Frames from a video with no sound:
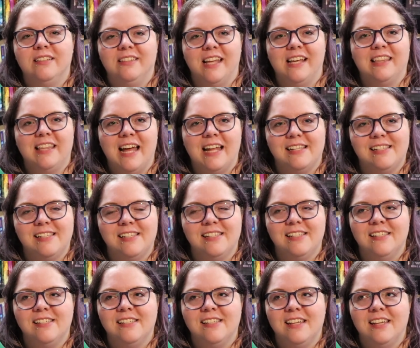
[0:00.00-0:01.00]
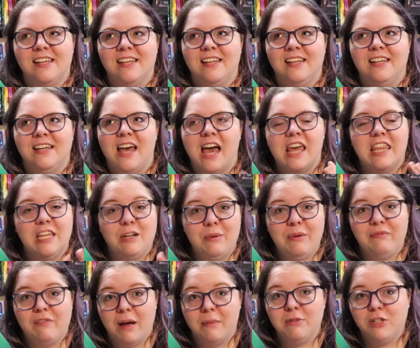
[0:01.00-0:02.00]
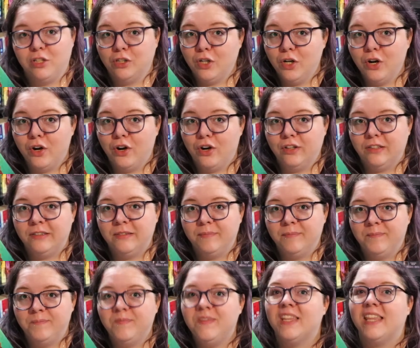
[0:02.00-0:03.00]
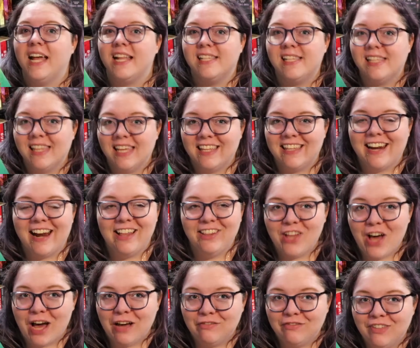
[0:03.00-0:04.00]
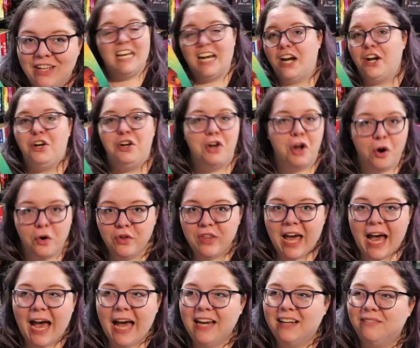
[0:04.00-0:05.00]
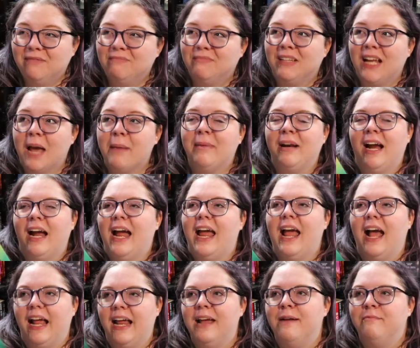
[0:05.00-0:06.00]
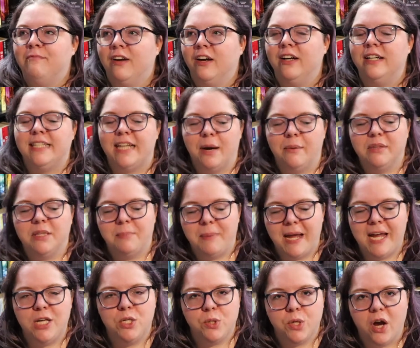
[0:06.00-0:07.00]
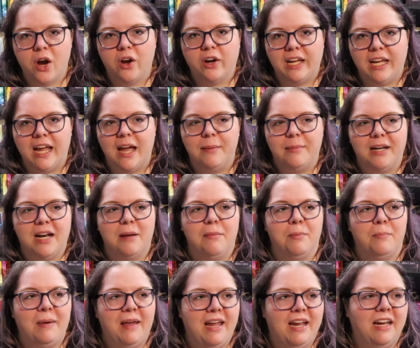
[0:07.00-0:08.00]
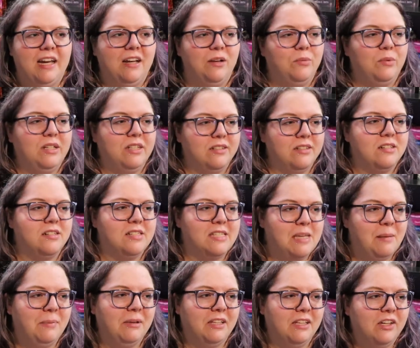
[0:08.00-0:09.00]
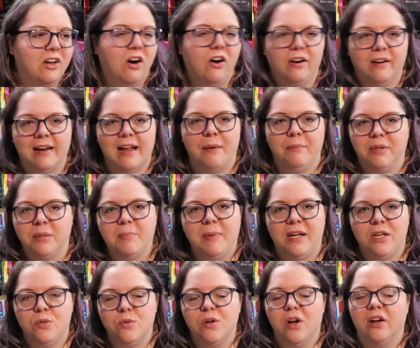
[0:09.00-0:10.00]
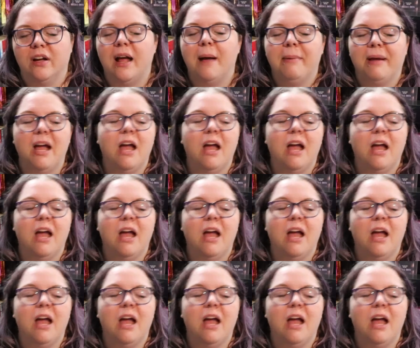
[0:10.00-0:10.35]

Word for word: Like that's I think we've come to learn that that's a thing that I love. Did I know that? I mean, I, I am very down with the patriarchy. I mean, I'm pagan. We typically are down with the patriarchy.